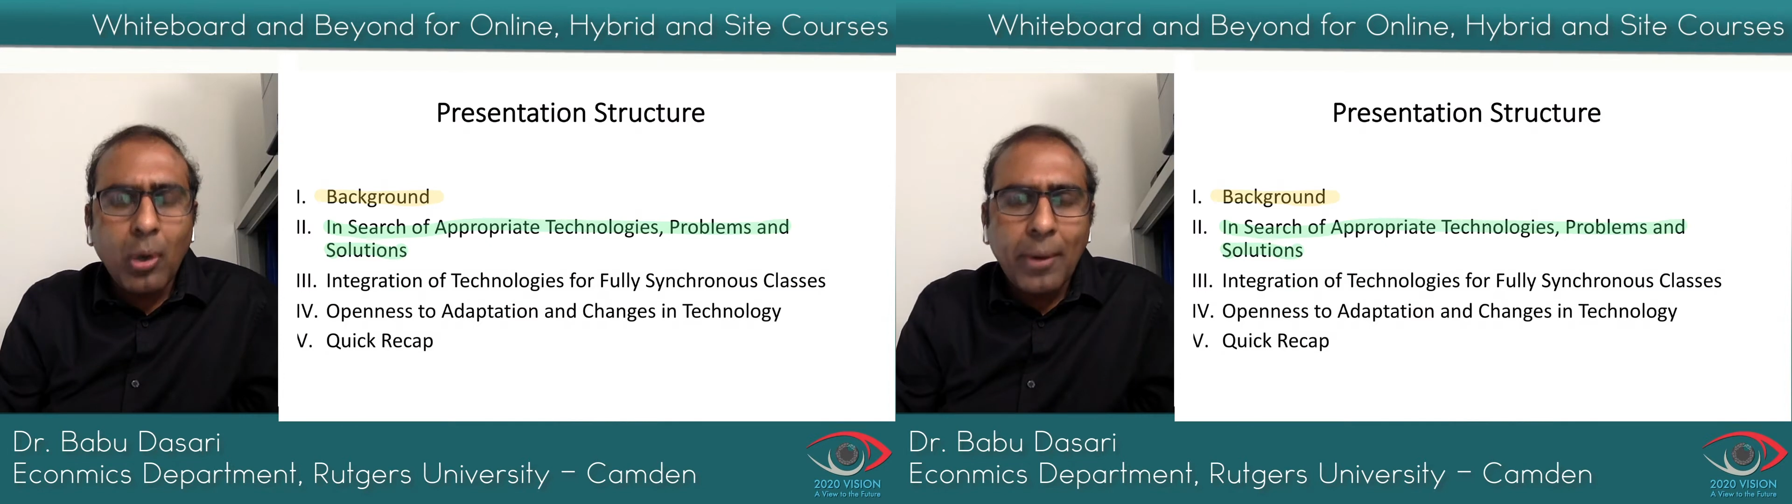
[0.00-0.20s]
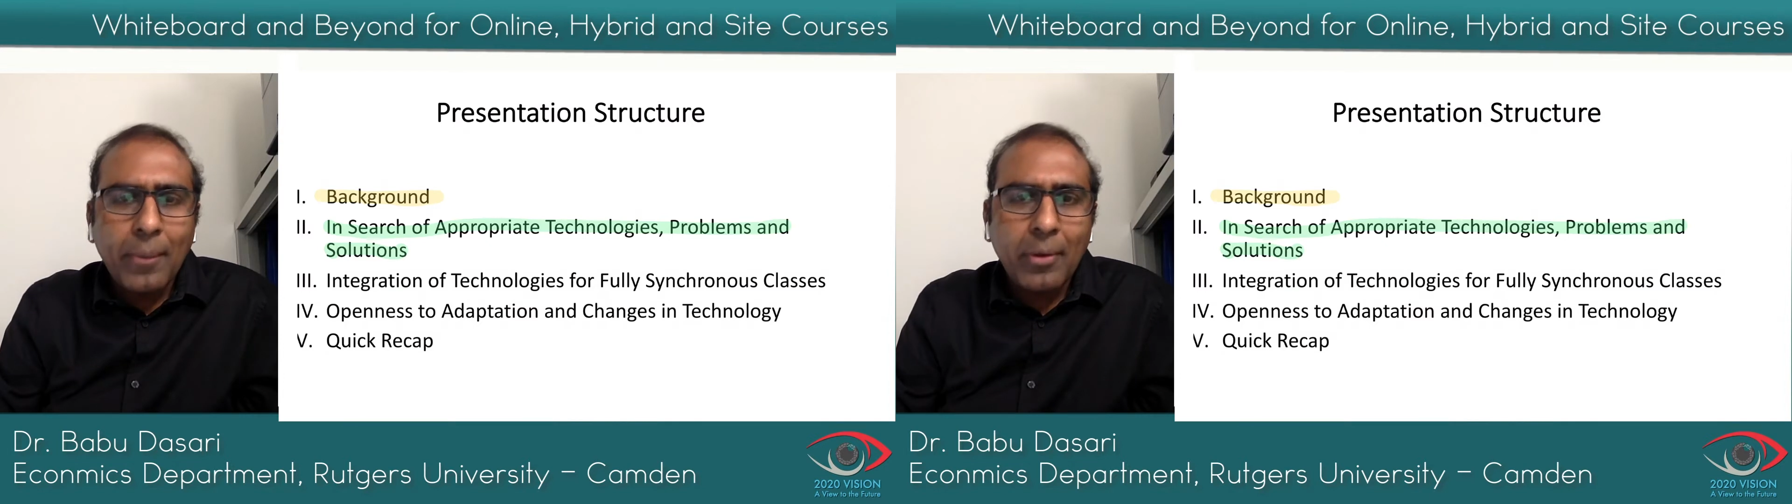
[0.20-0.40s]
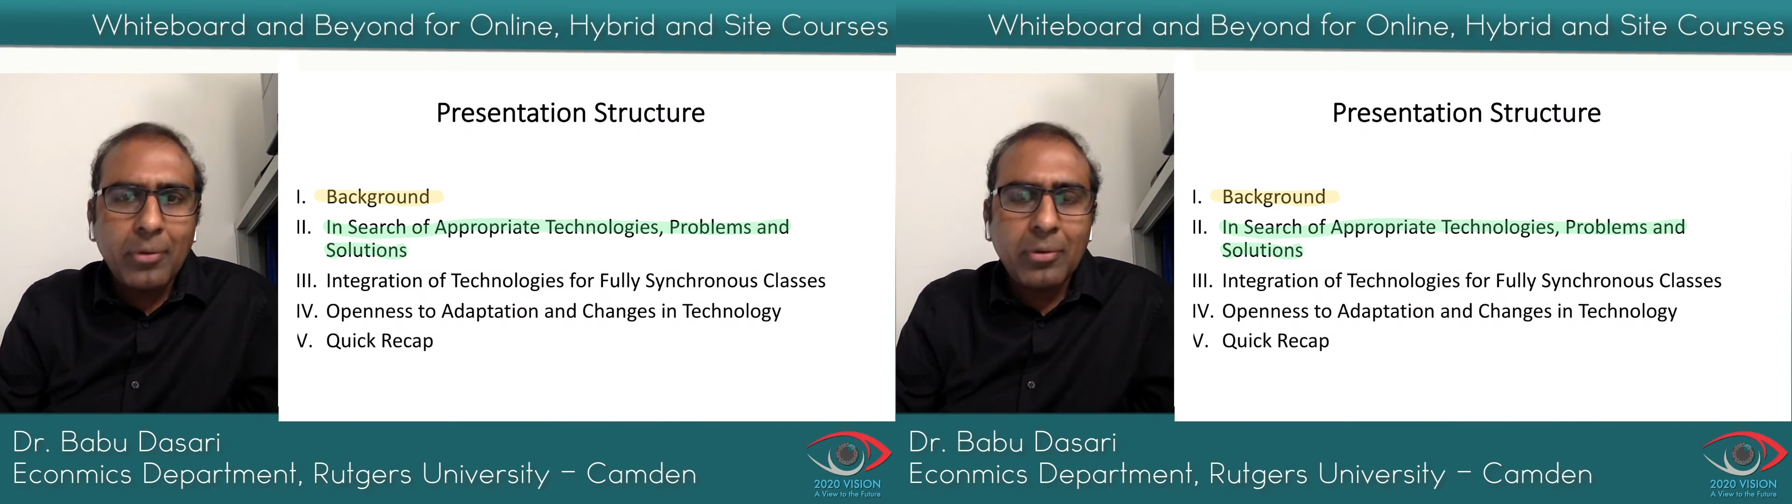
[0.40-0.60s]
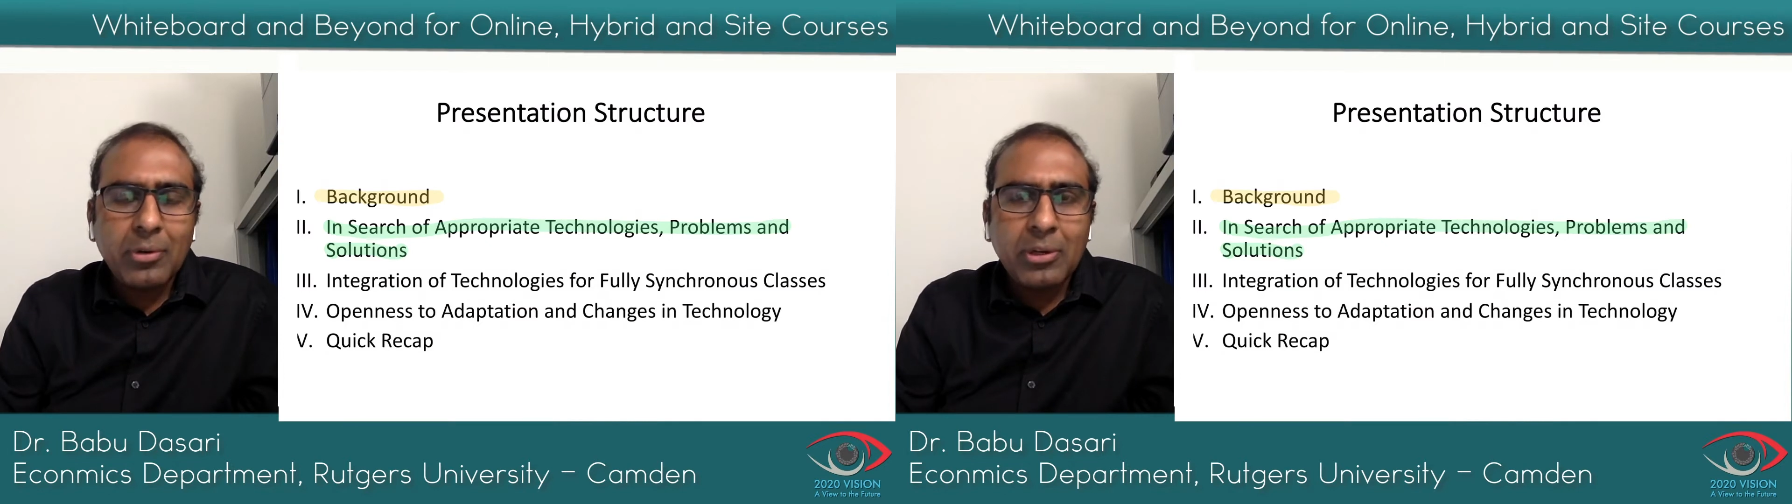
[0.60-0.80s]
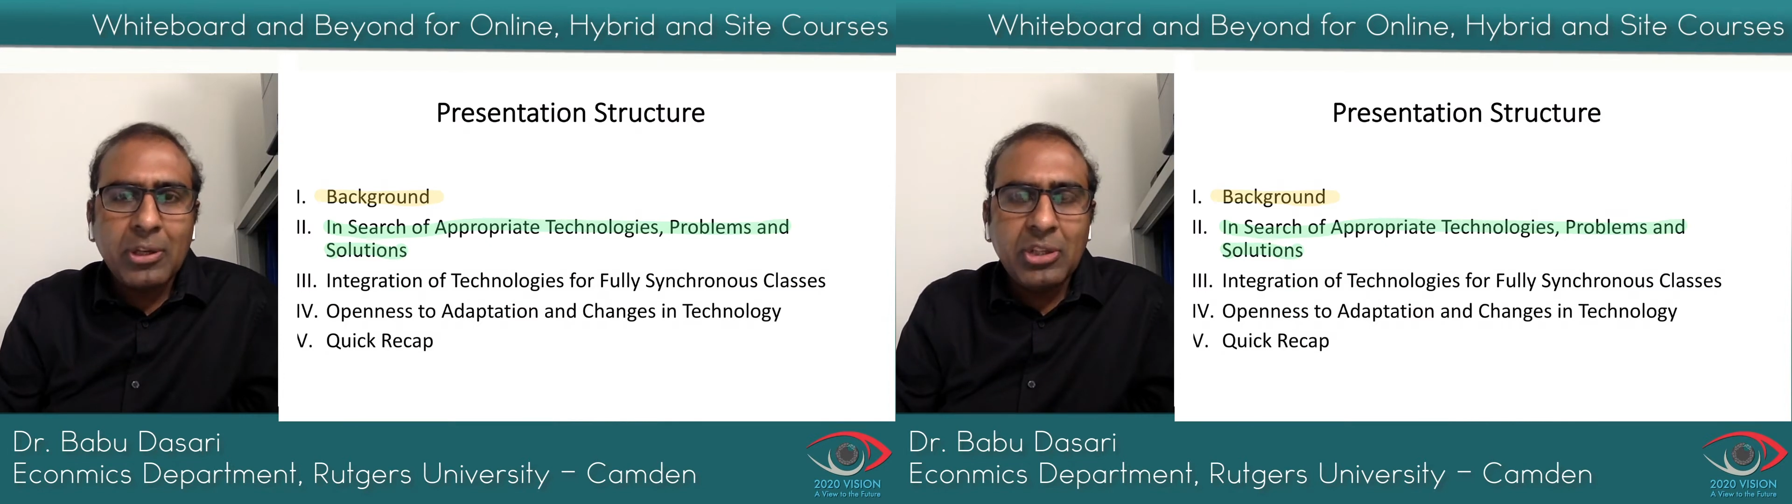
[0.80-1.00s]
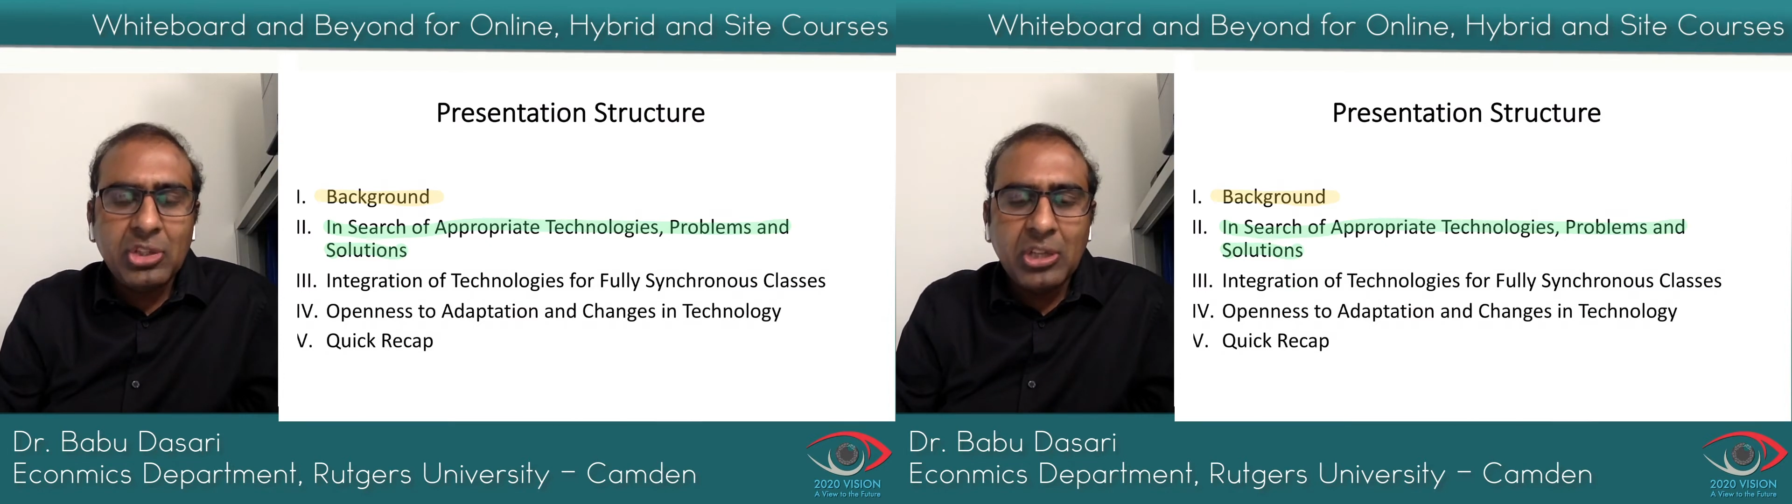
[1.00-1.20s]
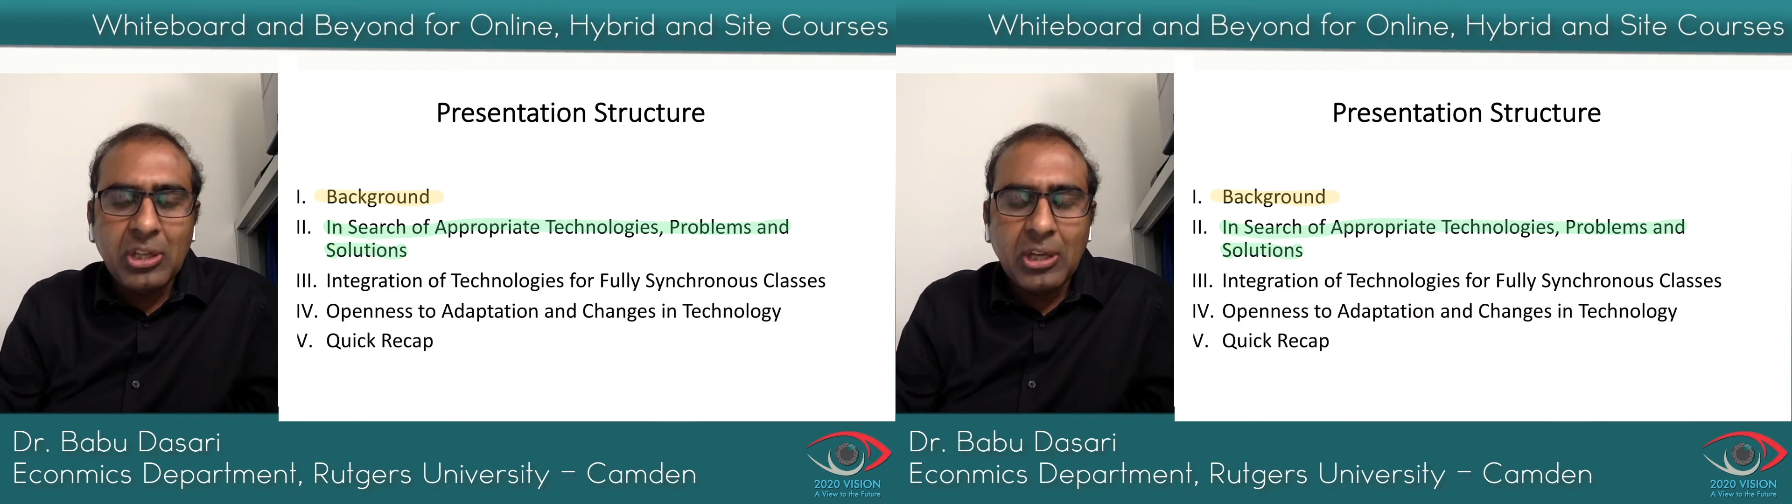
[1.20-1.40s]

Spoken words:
about teaching?